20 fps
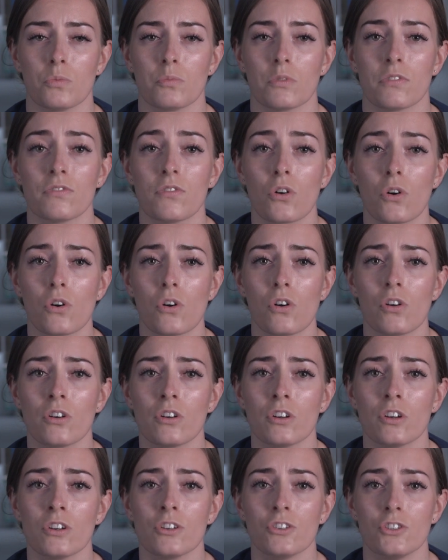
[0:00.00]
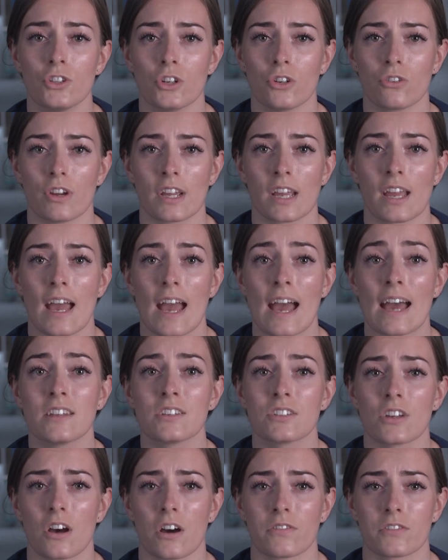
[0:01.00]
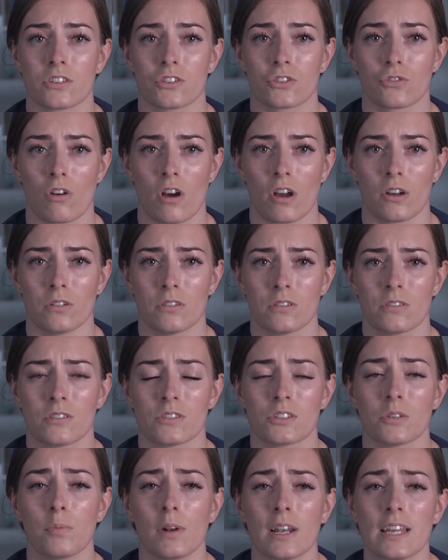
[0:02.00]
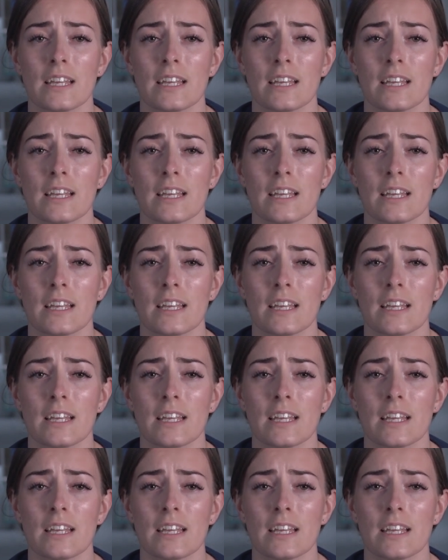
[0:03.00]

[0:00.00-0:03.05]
you before, during and after the trial, so